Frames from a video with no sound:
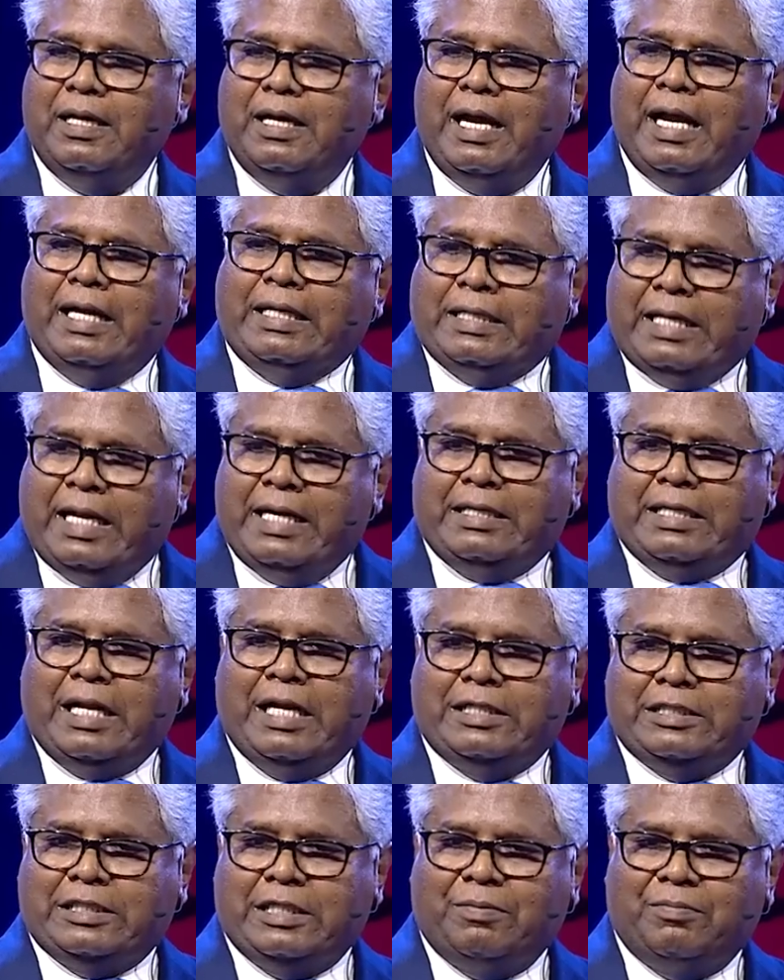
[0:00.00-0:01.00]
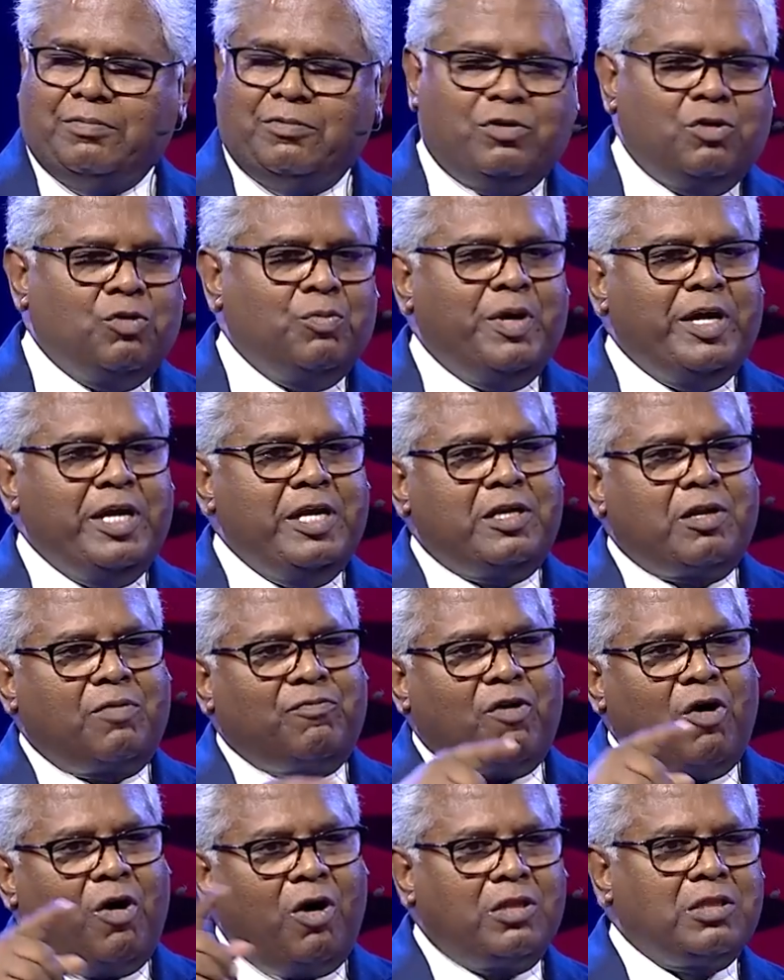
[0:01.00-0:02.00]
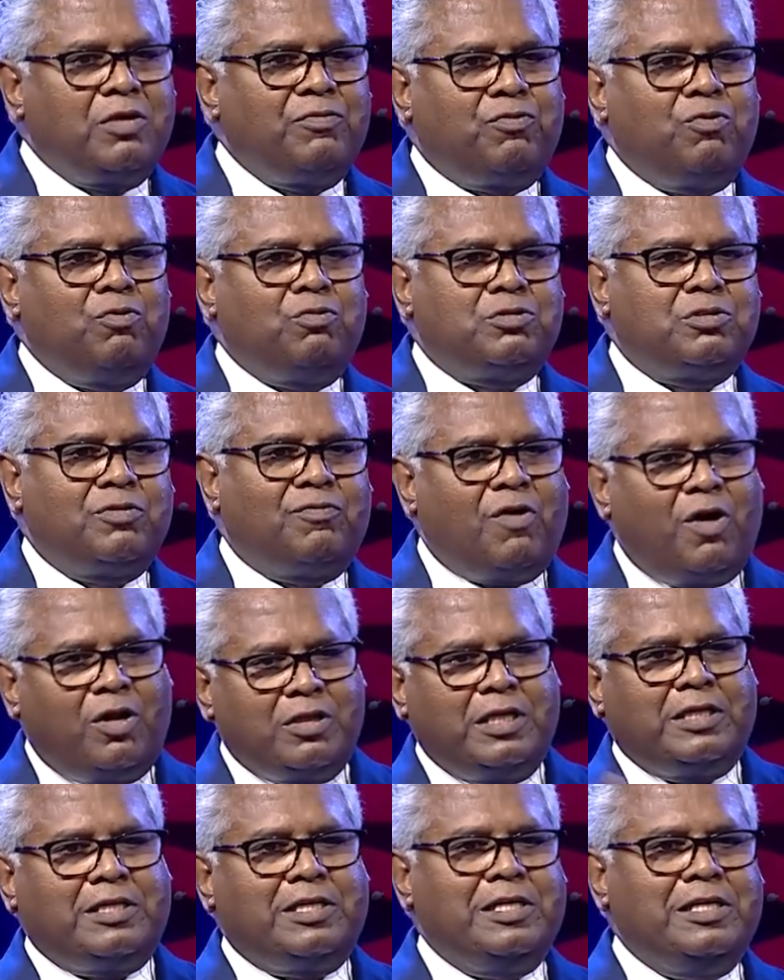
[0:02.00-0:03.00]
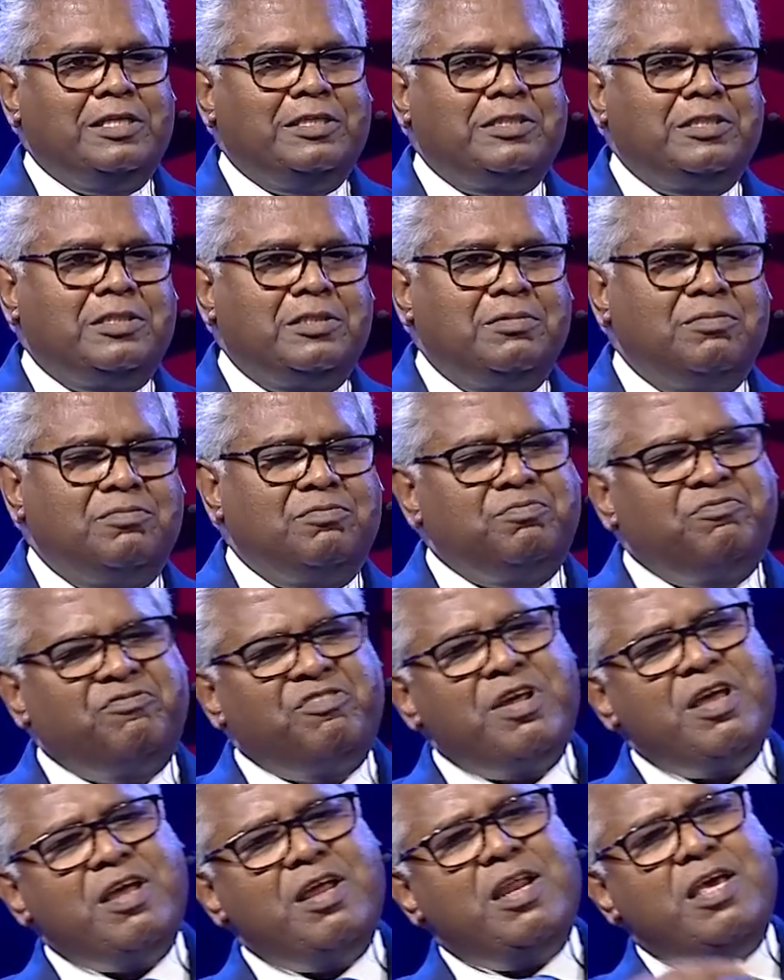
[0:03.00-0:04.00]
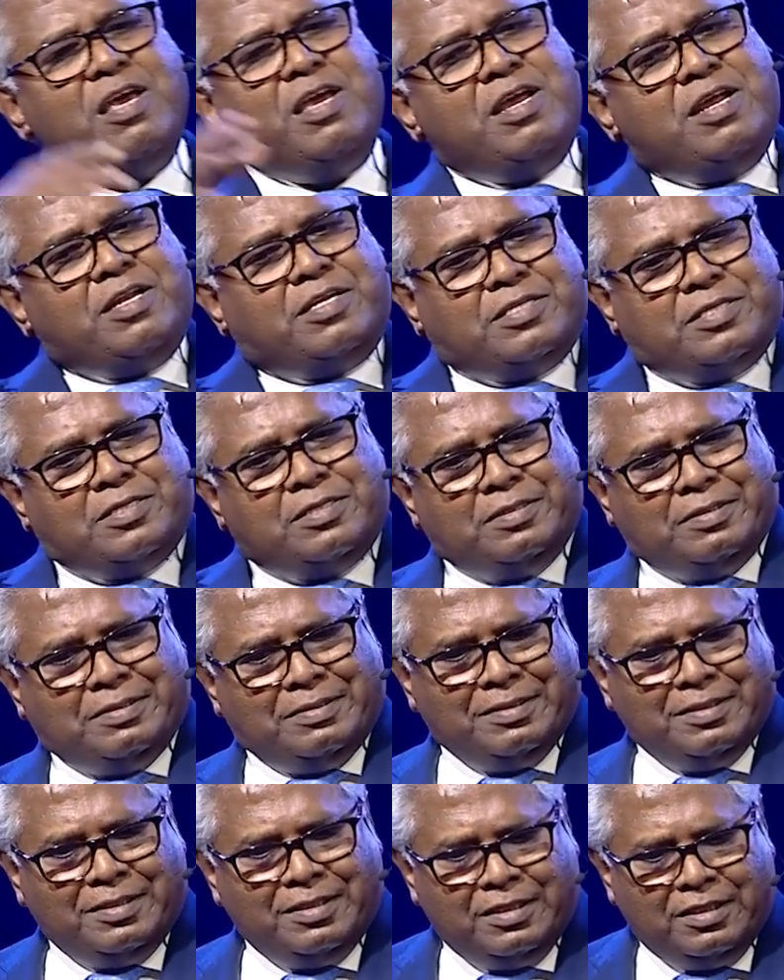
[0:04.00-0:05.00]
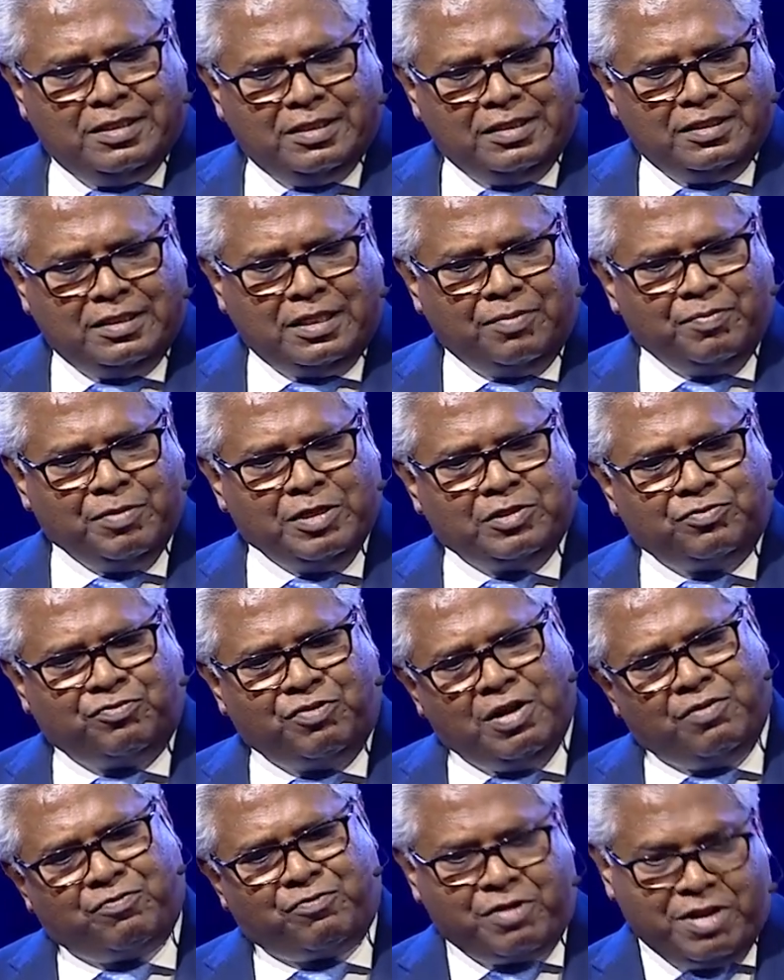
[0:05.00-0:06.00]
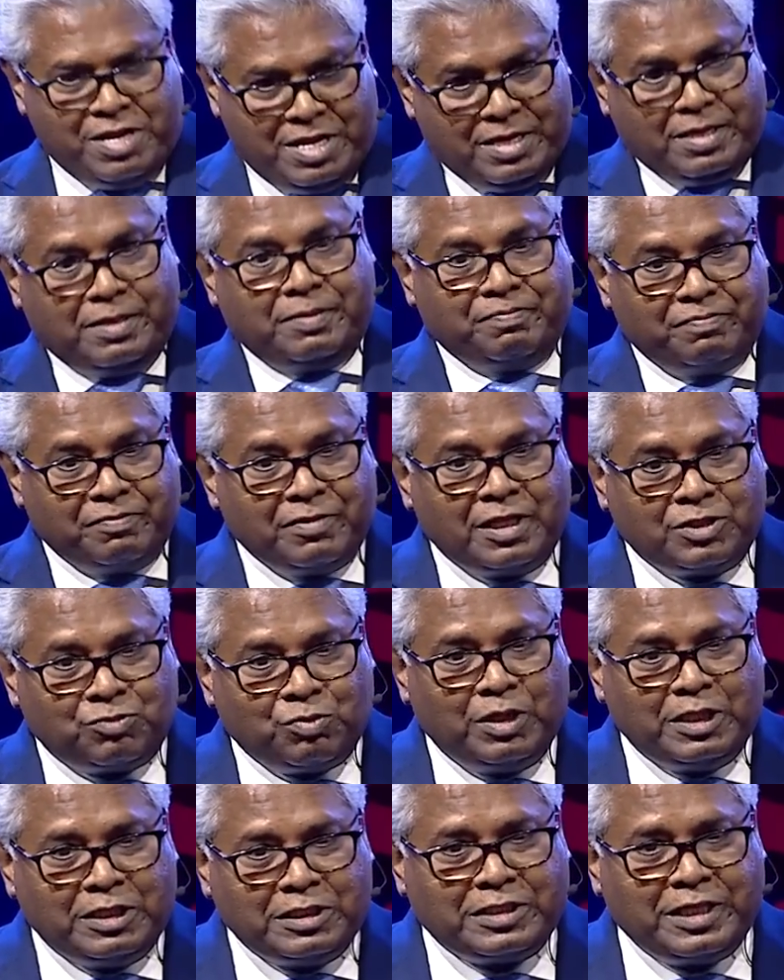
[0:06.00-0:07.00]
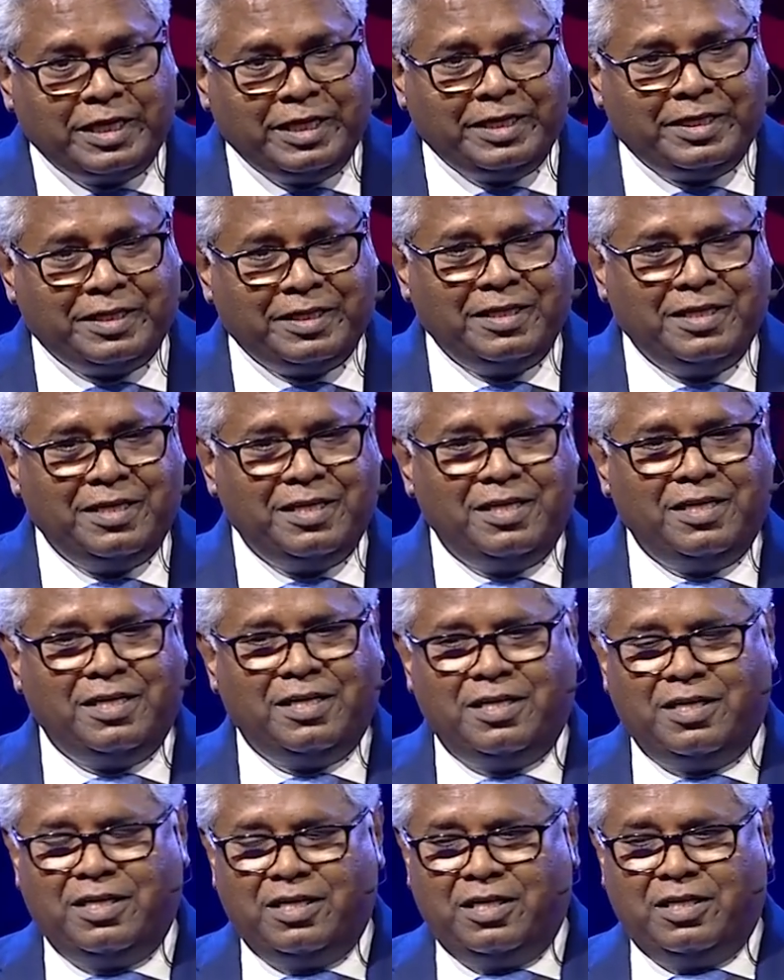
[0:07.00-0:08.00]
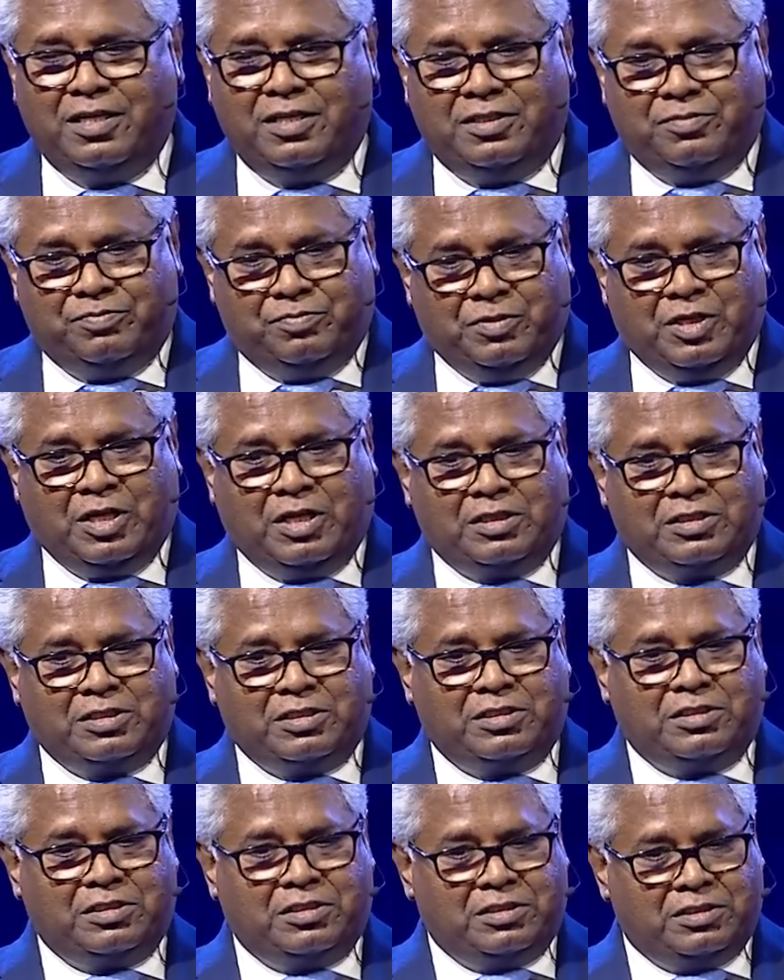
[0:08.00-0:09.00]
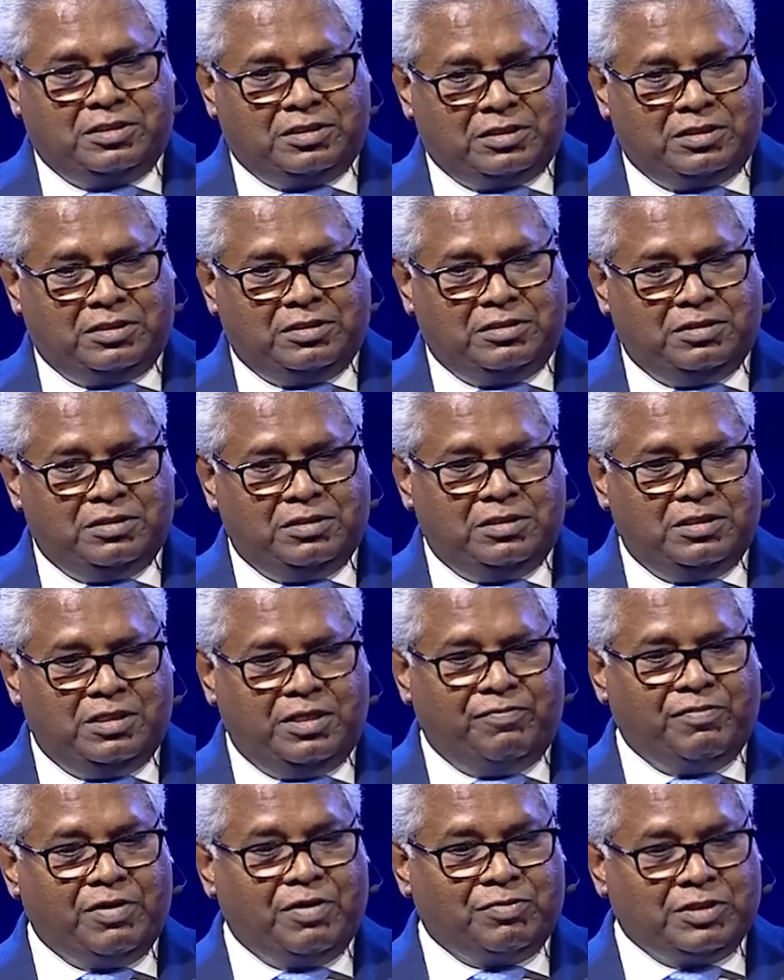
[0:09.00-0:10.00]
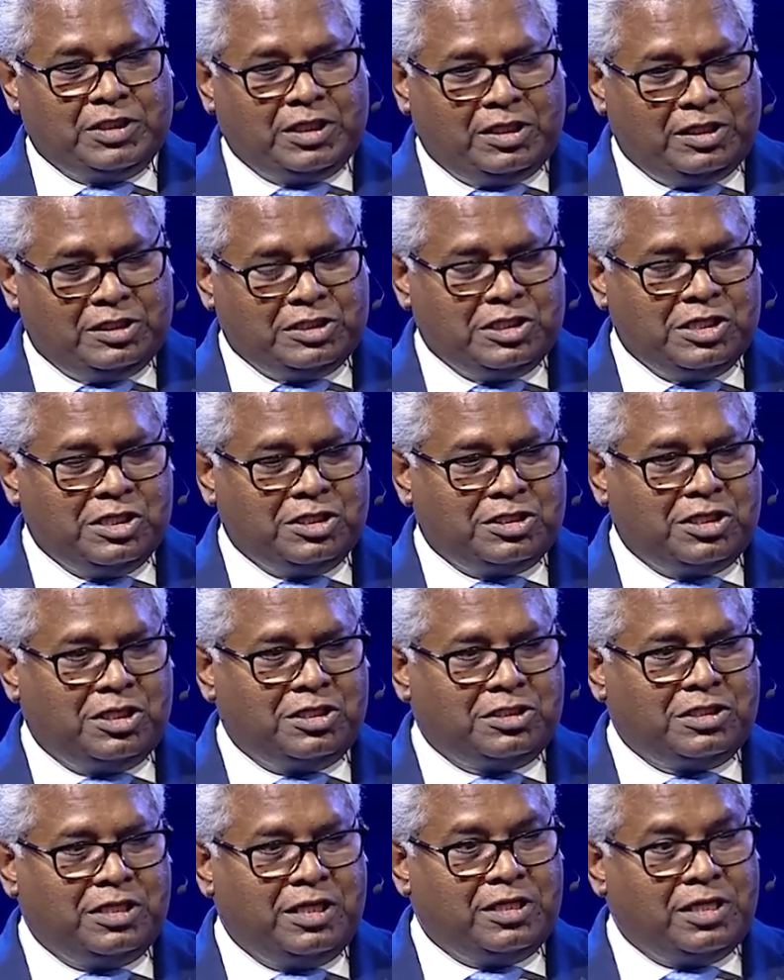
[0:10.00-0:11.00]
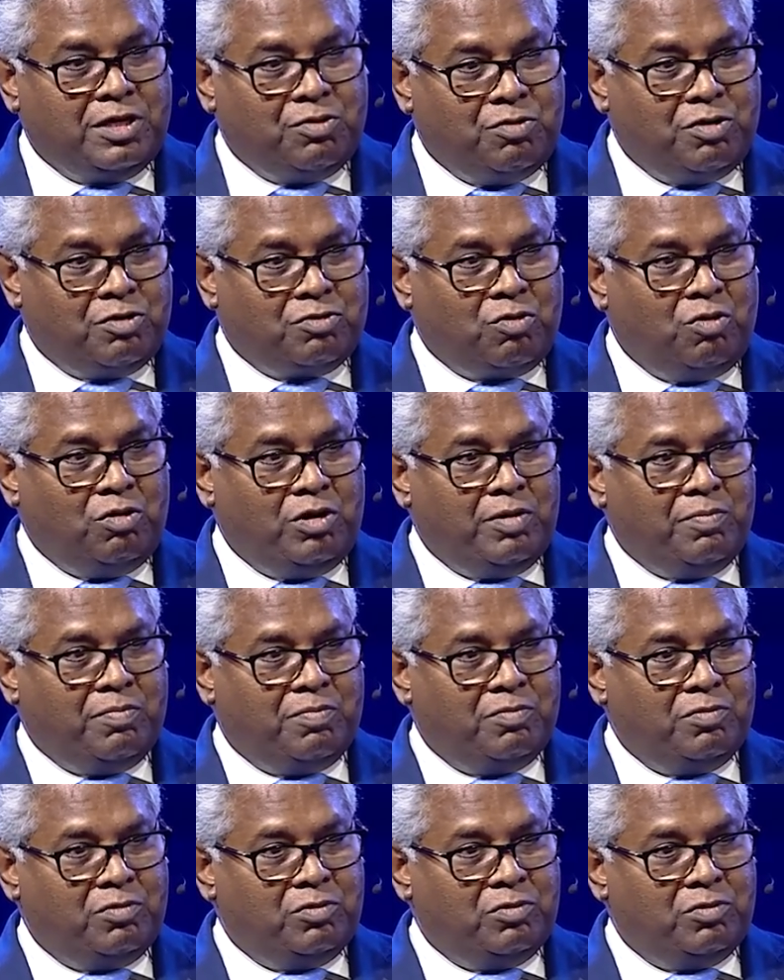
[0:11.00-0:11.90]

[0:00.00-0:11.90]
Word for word: And then tells him, you may eat of all the fruits of all the trees. Freely eat. That means feel free. That's what he's saying. Because if there was a Christian church there, they would have told him,